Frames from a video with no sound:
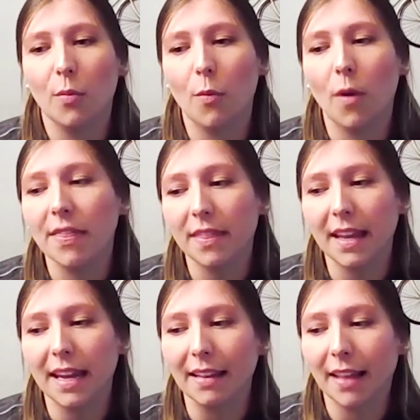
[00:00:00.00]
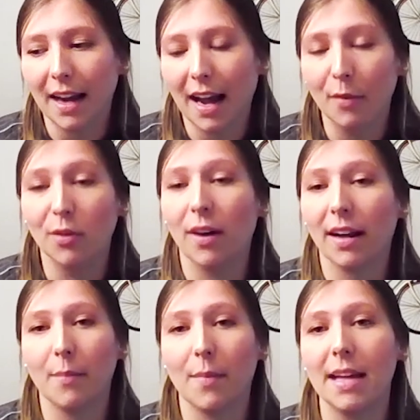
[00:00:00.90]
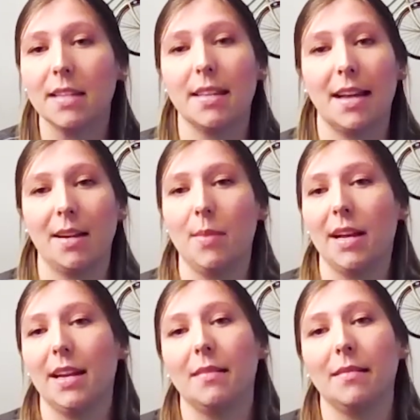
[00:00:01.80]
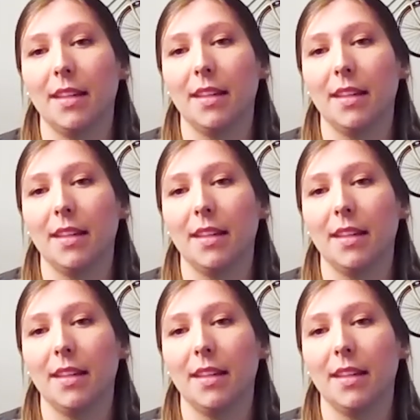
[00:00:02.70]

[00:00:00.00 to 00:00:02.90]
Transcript: one thing that I would recommend to anybody in,